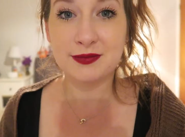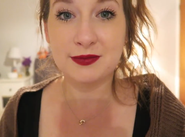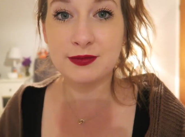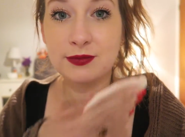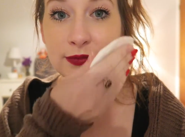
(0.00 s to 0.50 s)

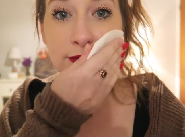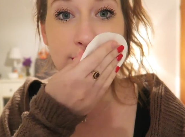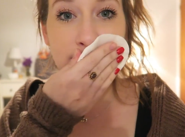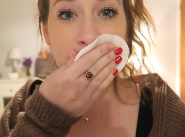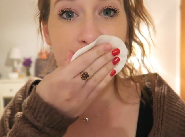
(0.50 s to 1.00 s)

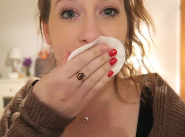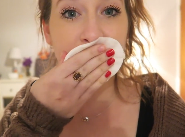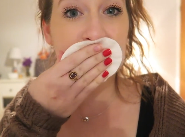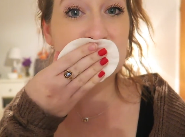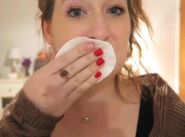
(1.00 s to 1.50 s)

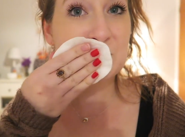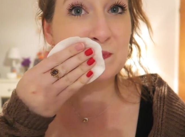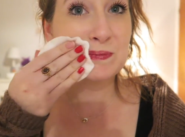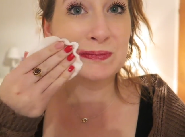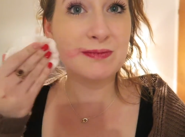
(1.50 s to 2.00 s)

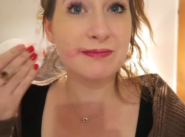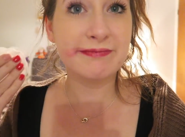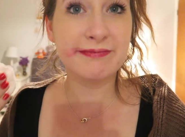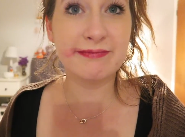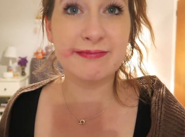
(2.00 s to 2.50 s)

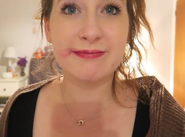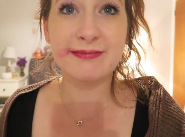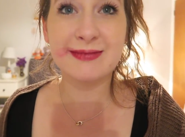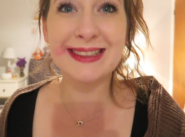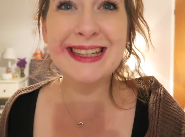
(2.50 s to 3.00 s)

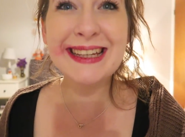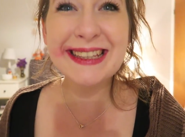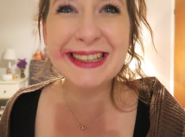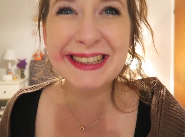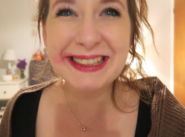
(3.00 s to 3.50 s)

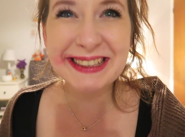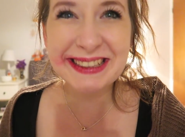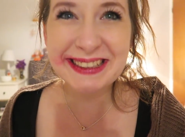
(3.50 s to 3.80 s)
[no speech]